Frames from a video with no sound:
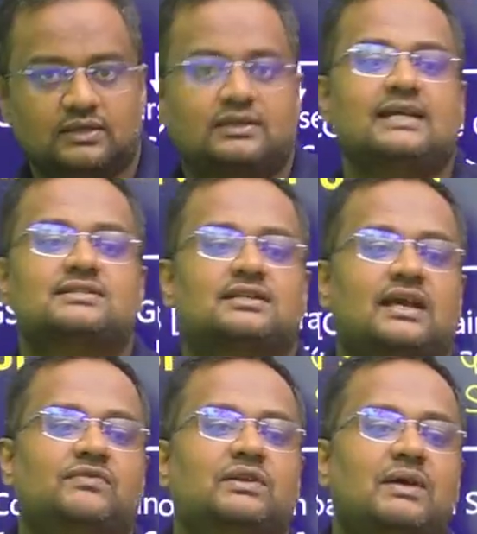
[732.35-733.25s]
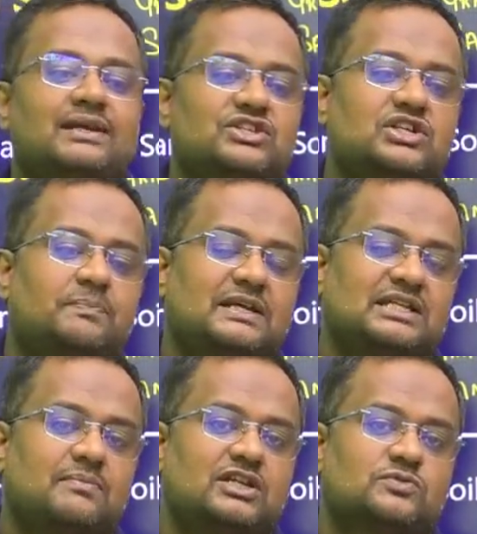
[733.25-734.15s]
Guys, in my t-shirt plus
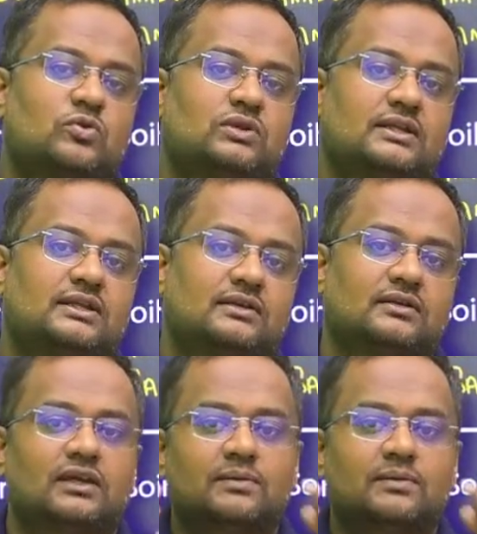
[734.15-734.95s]
and minus both are there.